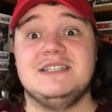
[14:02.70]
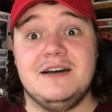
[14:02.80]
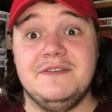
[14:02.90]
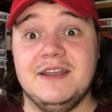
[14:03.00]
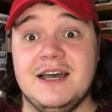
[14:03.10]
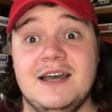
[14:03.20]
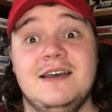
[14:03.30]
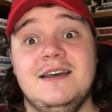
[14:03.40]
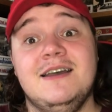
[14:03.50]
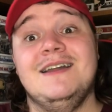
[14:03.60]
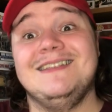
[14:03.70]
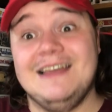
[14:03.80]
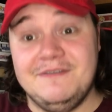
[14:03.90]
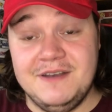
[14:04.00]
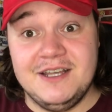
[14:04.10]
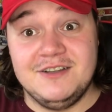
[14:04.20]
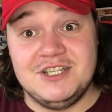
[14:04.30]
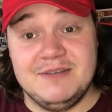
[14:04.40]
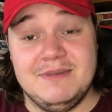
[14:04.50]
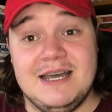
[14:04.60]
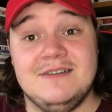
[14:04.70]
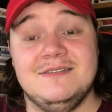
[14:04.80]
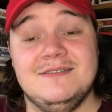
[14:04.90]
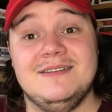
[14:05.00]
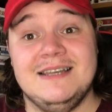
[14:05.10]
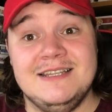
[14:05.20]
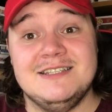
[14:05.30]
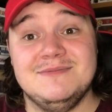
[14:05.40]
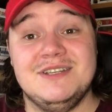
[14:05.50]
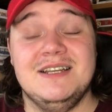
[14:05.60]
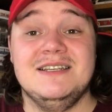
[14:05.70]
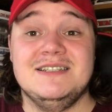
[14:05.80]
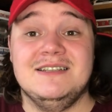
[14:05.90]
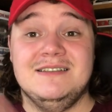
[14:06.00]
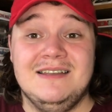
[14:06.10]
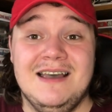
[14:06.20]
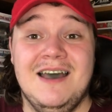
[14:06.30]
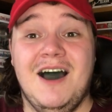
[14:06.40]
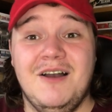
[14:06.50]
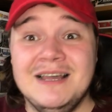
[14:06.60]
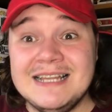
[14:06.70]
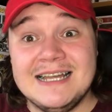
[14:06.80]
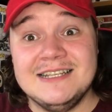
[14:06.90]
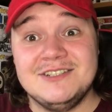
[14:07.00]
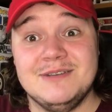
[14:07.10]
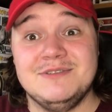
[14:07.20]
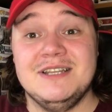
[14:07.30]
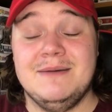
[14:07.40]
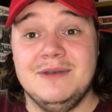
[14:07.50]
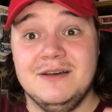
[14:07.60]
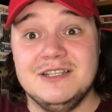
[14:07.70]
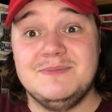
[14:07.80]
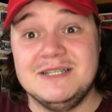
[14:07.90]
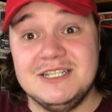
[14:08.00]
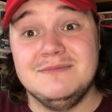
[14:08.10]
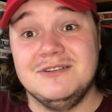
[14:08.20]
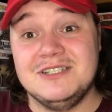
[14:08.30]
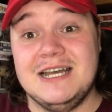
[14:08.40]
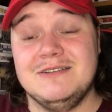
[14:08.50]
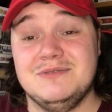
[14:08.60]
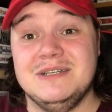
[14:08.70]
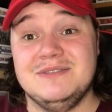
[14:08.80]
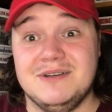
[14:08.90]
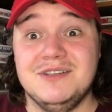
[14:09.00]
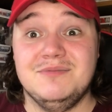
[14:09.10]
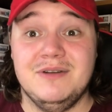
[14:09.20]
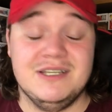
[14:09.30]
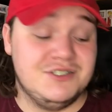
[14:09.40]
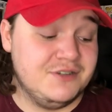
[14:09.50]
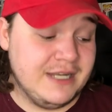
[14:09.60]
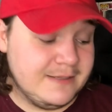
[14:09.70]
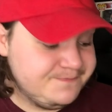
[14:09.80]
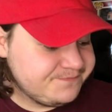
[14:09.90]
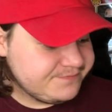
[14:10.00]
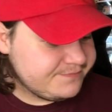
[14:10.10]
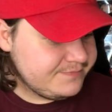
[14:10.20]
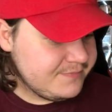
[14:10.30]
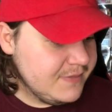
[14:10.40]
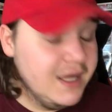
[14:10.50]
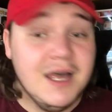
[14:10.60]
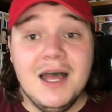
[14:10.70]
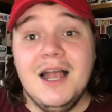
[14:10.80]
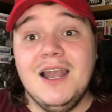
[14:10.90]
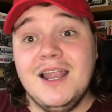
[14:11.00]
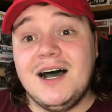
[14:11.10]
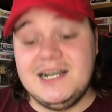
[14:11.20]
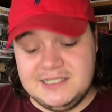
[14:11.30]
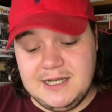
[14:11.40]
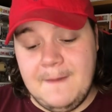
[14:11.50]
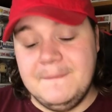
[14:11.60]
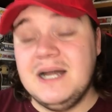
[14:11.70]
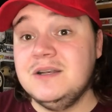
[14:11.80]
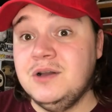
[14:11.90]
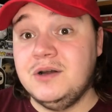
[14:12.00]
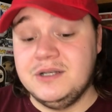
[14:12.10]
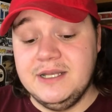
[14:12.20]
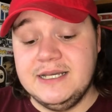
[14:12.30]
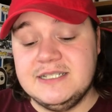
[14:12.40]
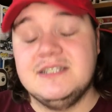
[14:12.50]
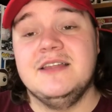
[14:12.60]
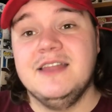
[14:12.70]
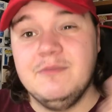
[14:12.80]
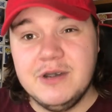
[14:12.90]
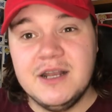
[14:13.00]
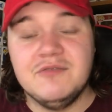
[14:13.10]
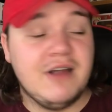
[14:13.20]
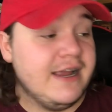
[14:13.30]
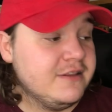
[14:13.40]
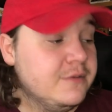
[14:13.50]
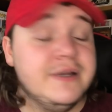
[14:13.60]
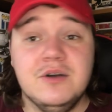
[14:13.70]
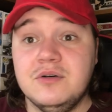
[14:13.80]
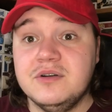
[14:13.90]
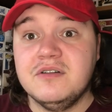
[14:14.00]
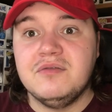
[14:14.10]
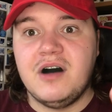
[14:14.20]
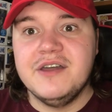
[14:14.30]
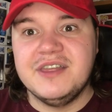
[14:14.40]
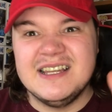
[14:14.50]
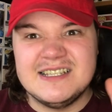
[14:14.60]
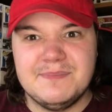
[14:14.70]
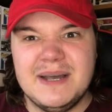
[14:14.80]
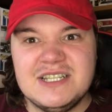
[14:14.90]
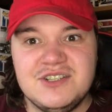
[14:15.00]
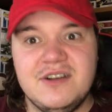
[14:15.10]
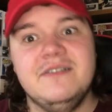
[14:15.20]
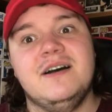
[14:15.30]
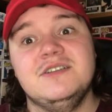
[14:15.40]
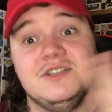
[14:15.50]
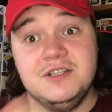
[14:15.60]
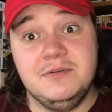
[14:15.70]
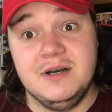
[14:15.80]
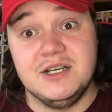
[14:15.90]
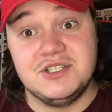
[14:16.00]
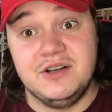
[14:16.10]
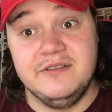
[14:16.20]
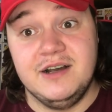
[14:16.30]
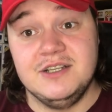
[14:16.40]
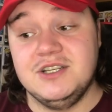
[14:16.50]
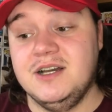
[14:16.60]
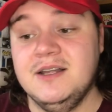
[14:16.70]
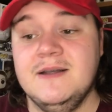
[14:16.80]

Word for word: suffer there, definitely go check me out eating some chilies, and I'll link that in the description down below, especially the most sour sweets one. You'll probably enjoy that. Last but not least, and then we're going to rank them in order of what I think is the best Jolly Rancher to the worst Jolly Rancher,